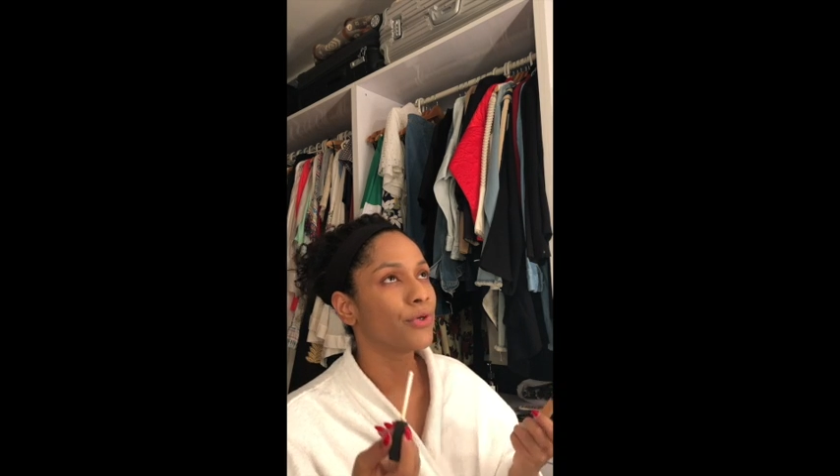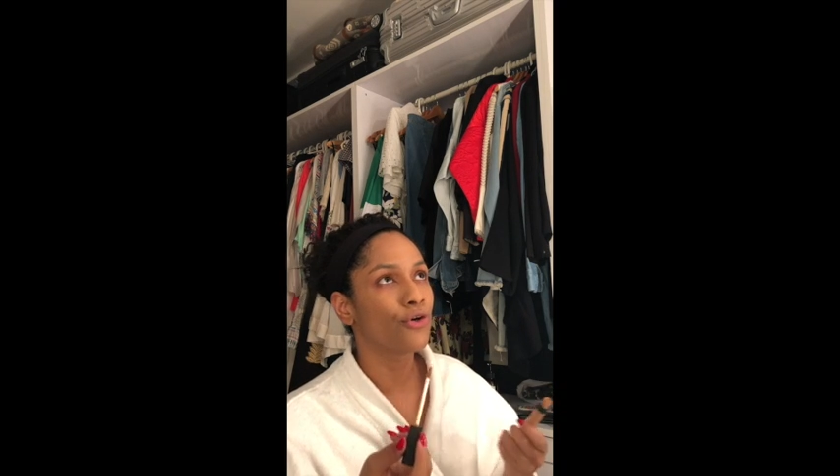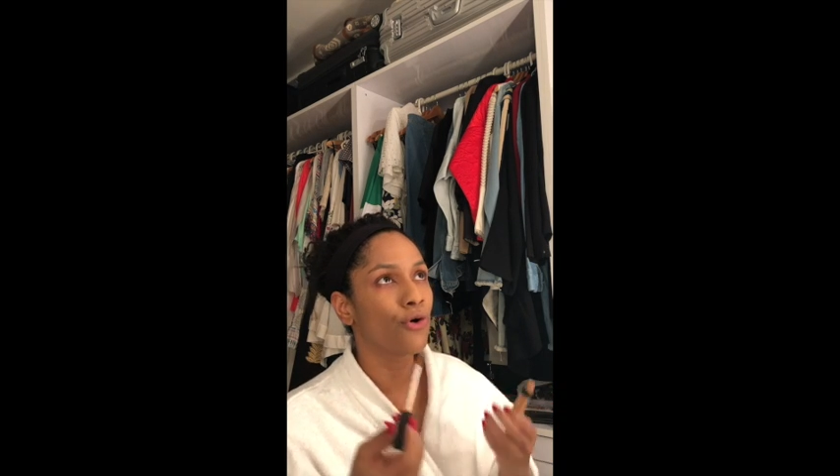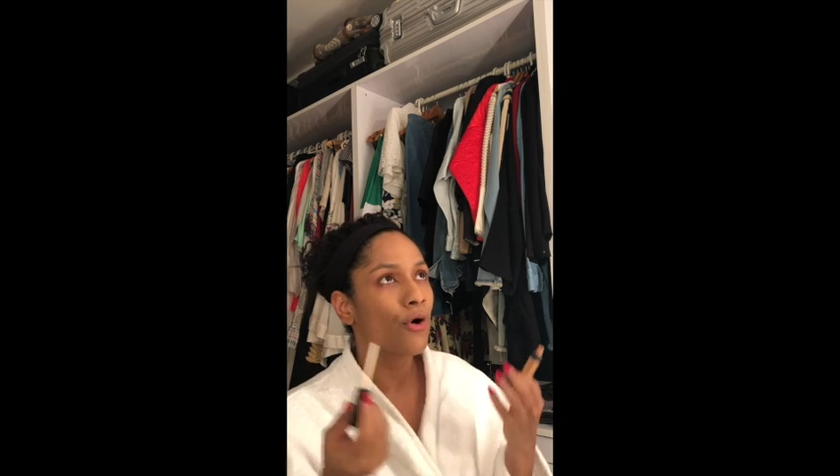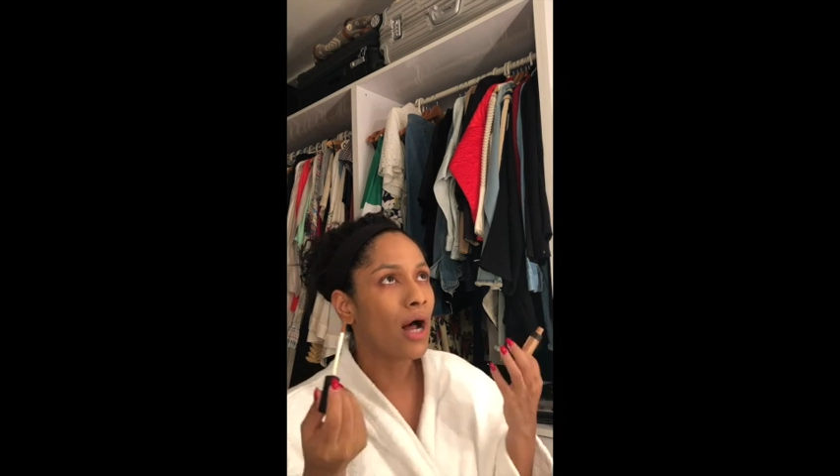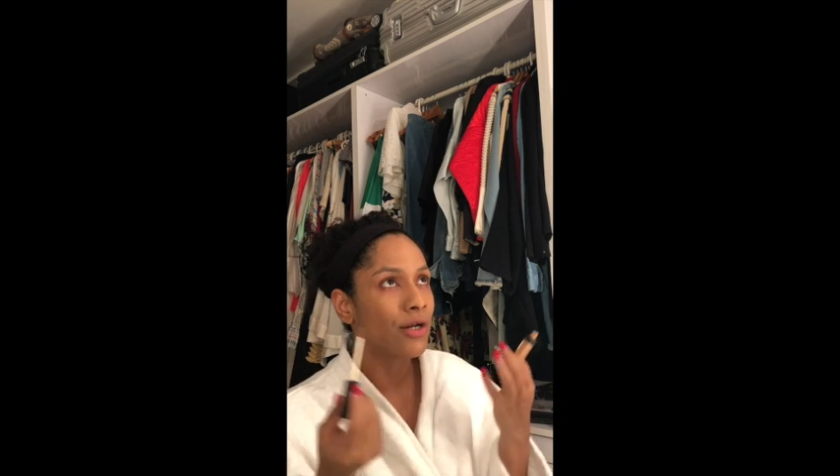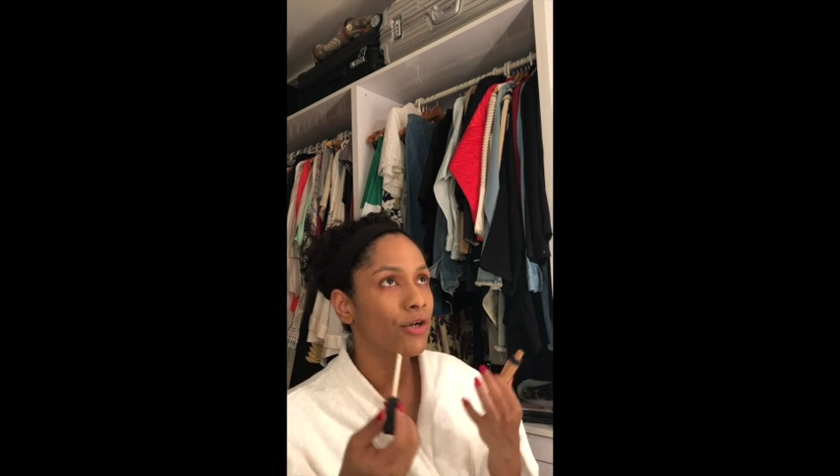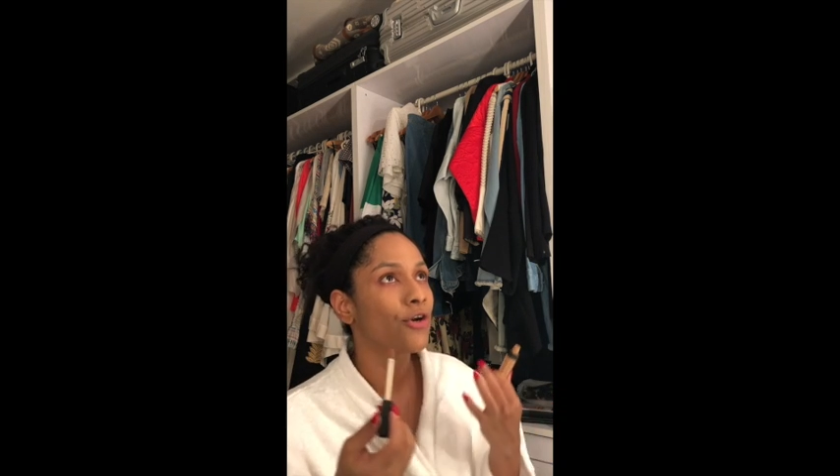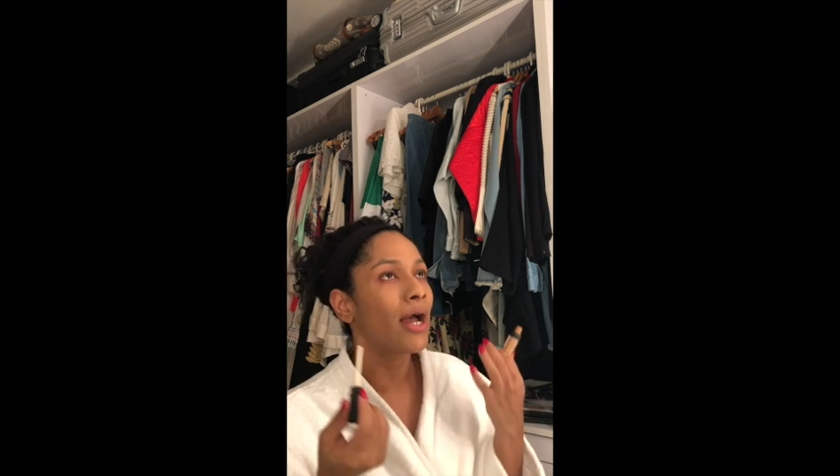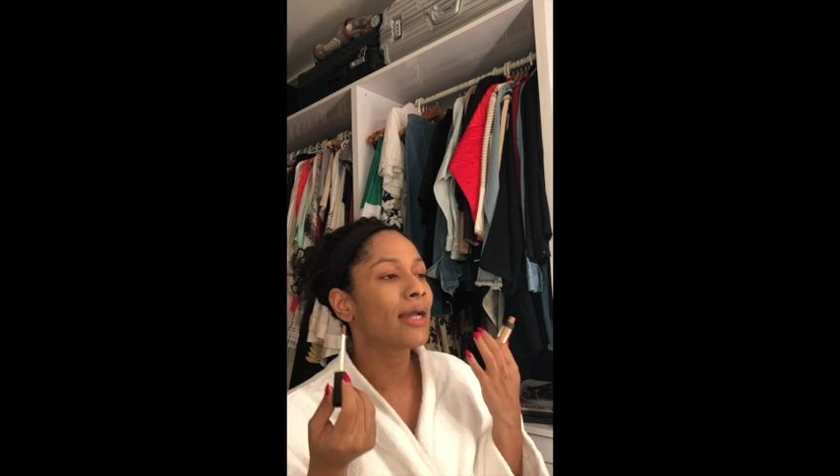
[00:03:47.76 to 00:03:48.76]
your
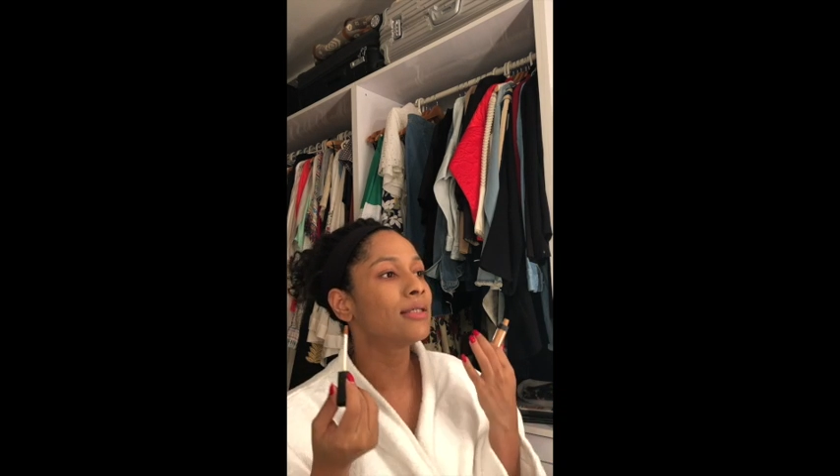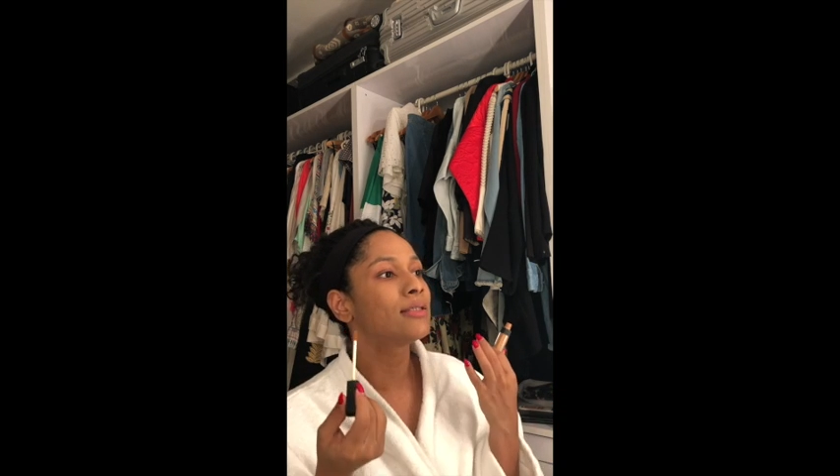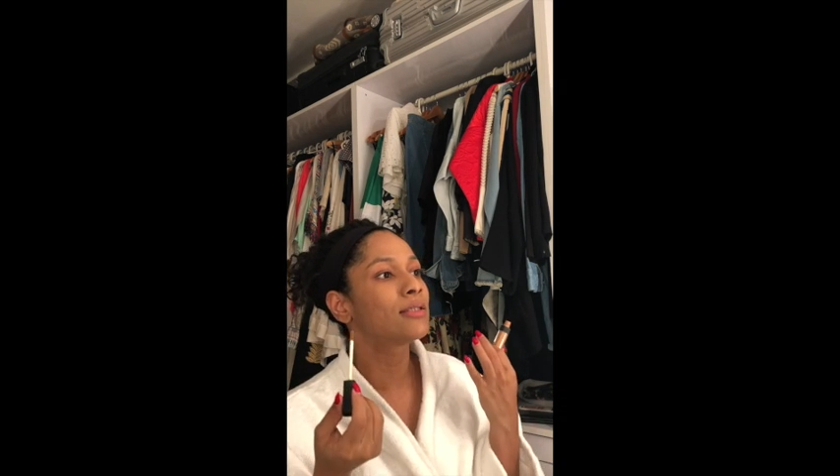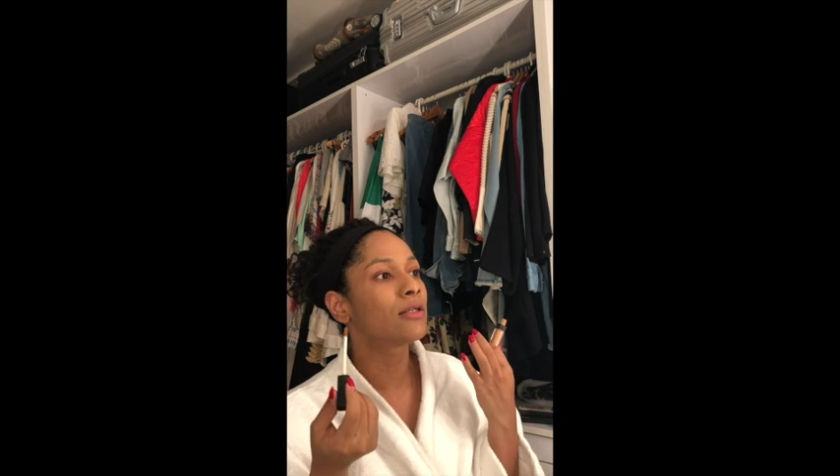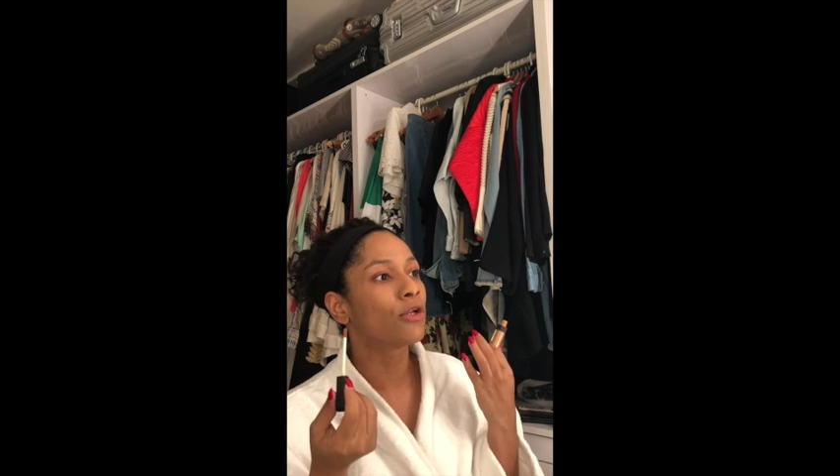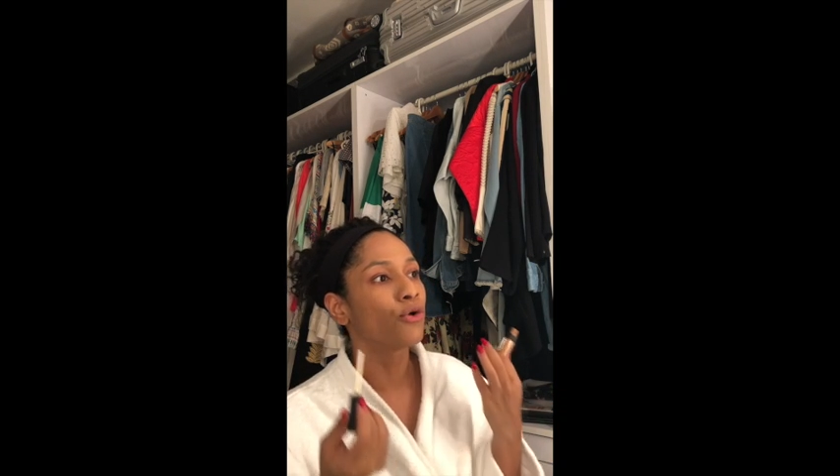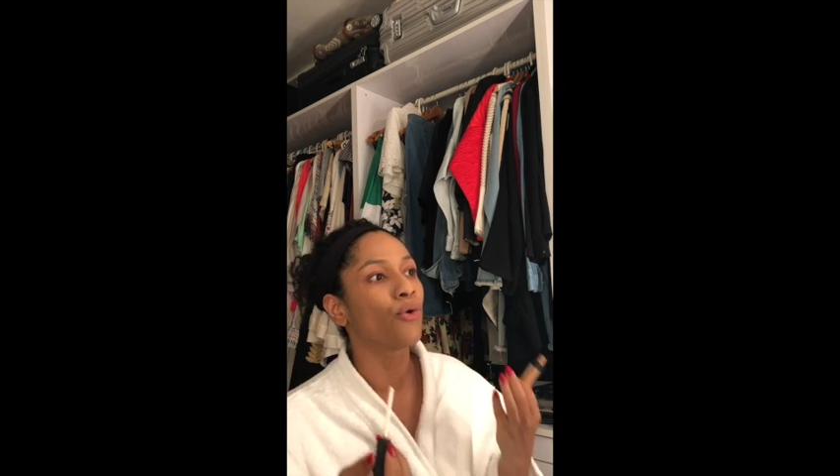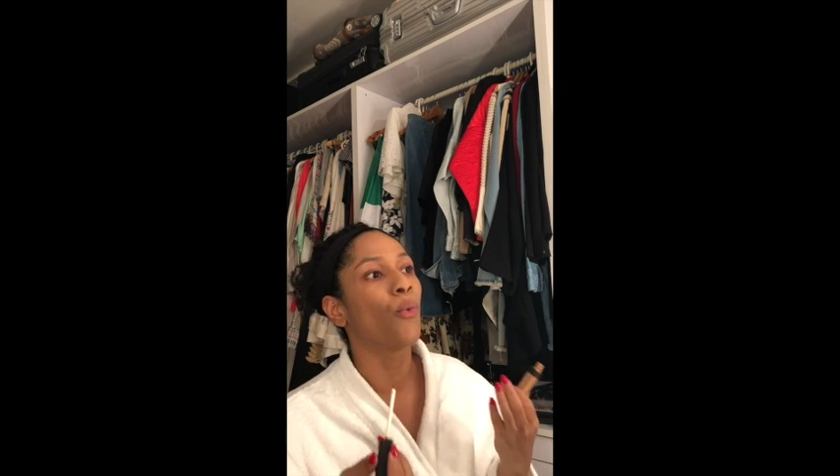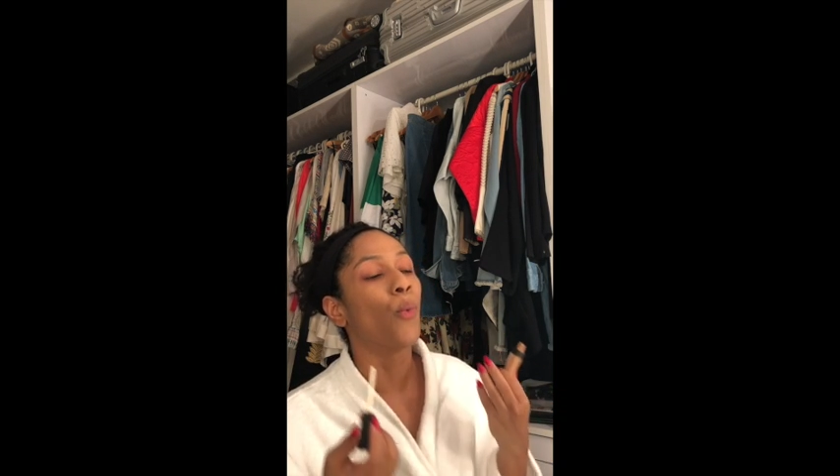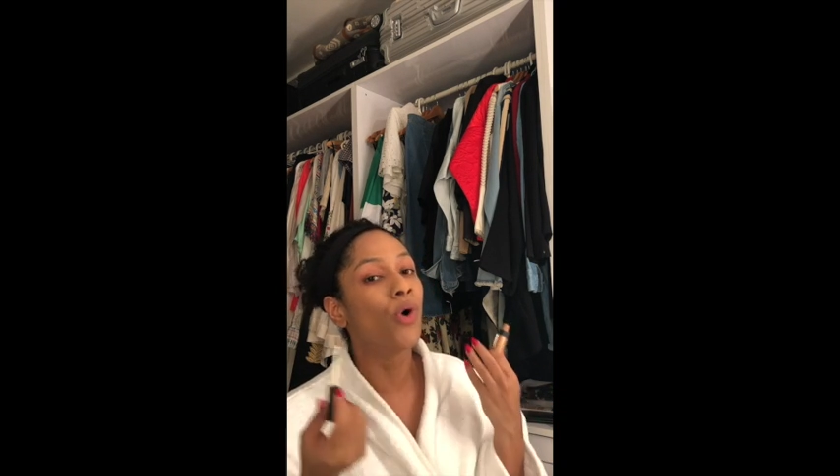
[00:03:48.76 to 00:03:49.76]
under eyes can look